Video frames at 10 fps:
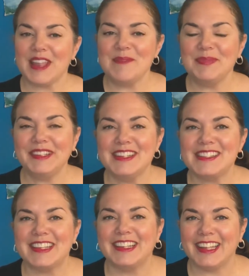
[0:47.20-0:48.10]
please
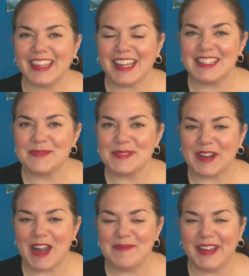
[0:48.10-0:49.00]
click that
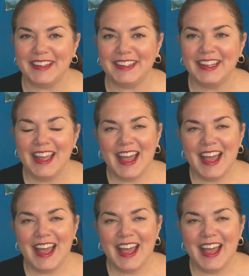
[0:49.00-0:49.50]
subscribe button.